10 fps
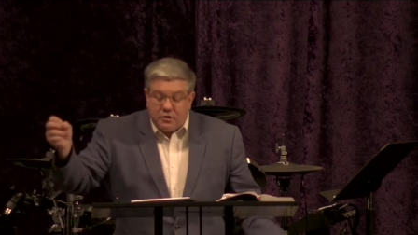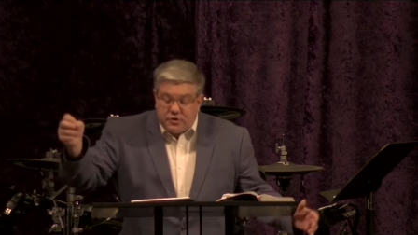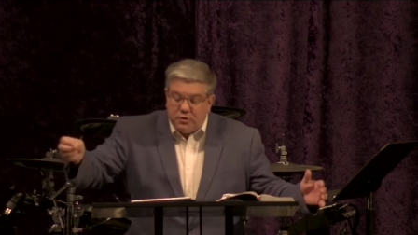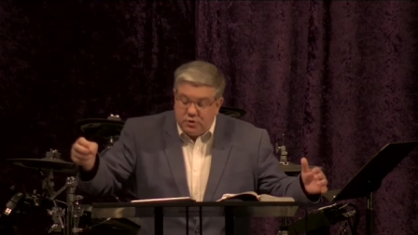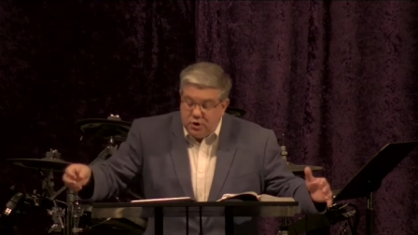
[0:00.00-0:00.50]

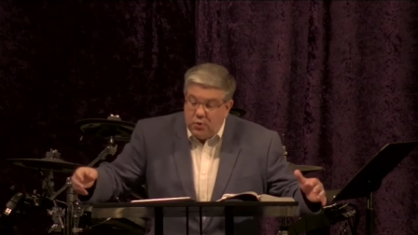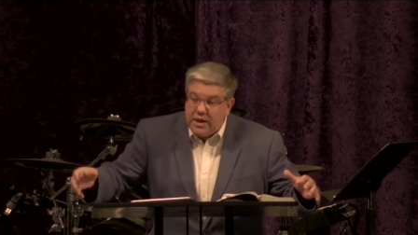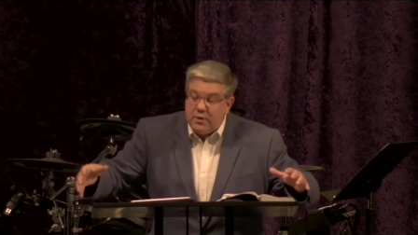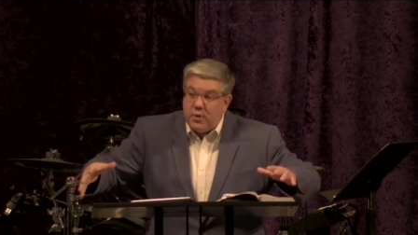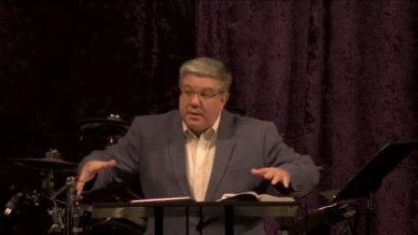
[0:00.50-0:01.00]
in so
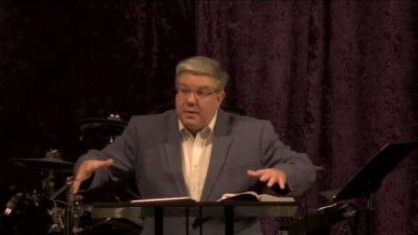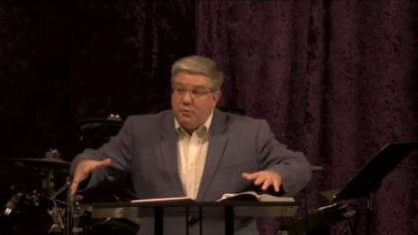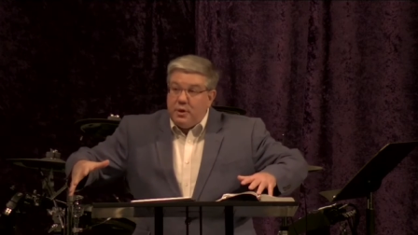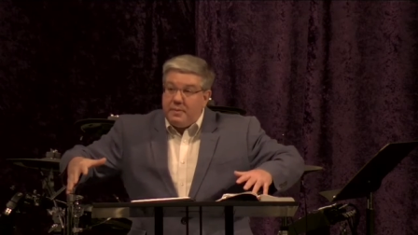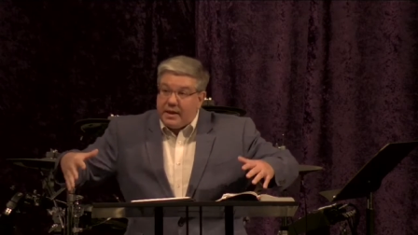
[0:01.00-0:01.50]
doing,
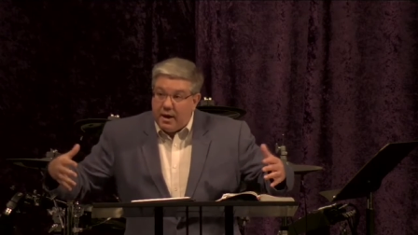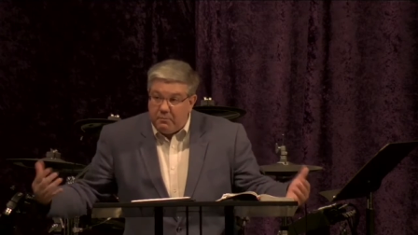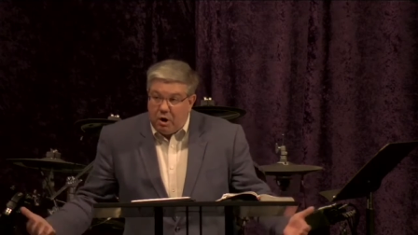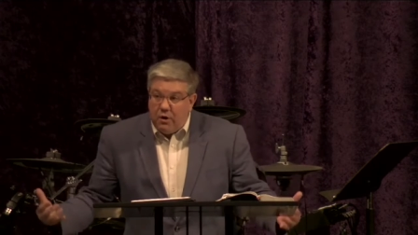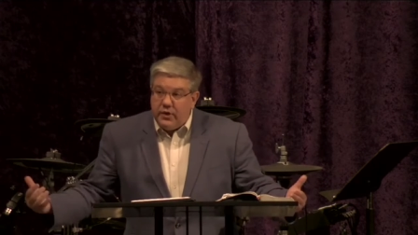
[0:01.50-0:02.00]
we
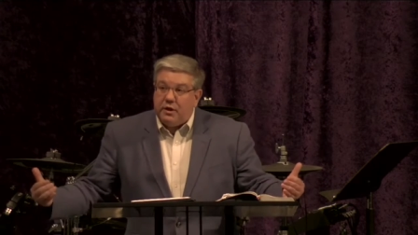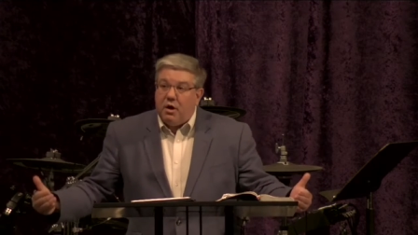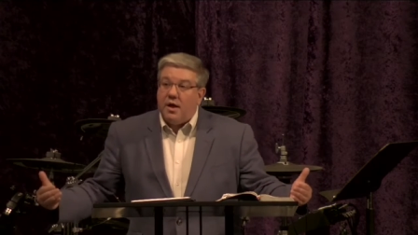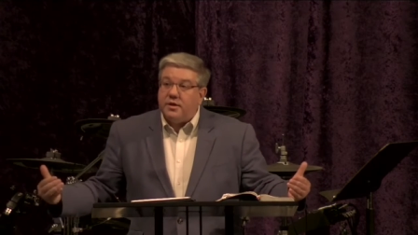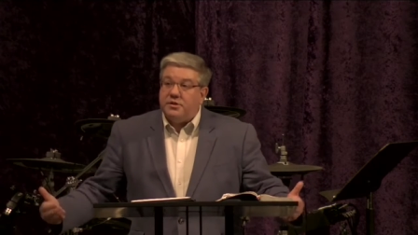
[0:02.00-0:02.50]
become all
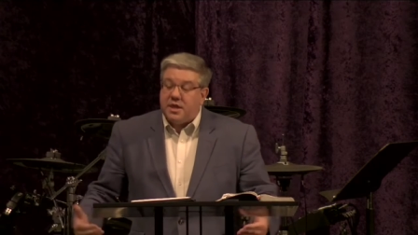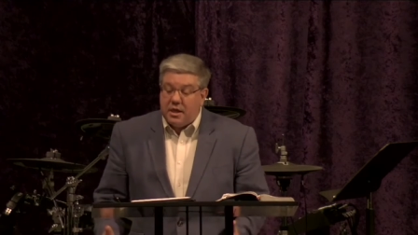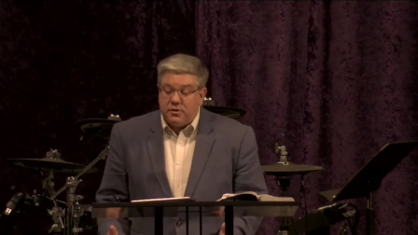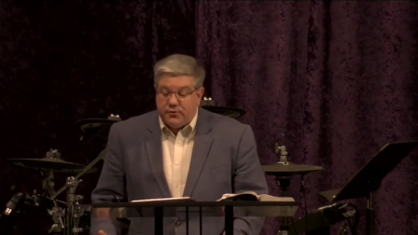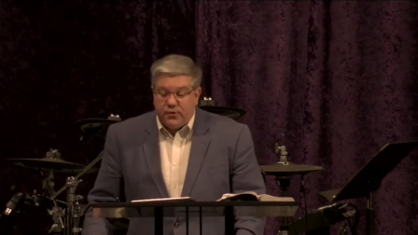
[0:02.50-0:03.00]
that God
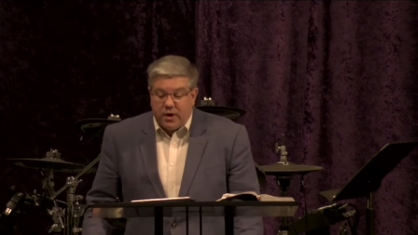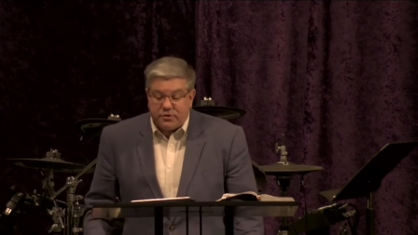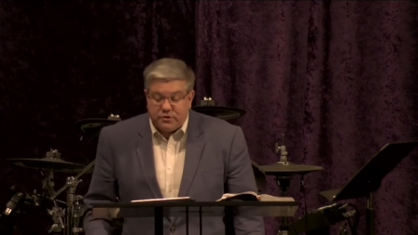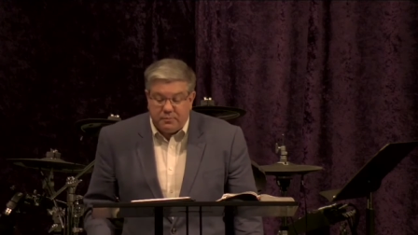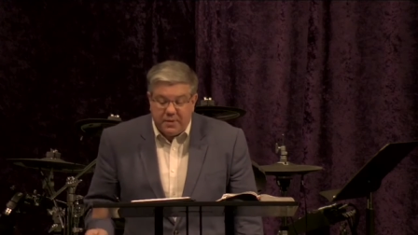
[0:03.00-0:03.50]
intends for
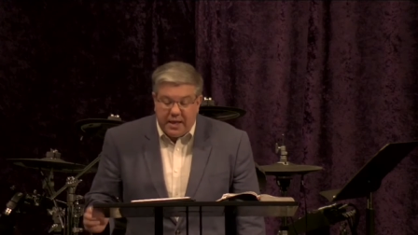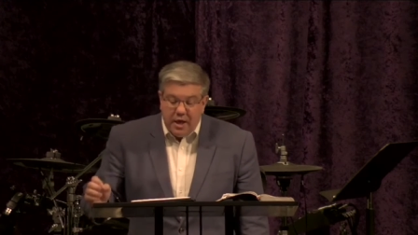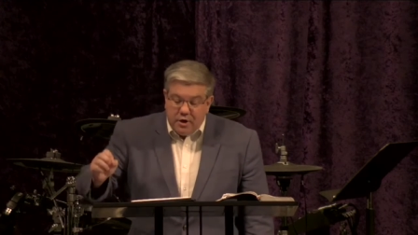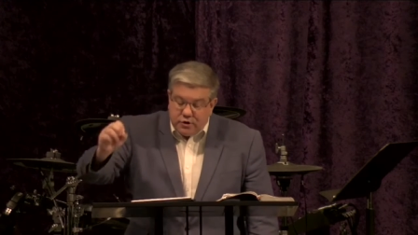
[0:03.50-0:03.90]
us to be.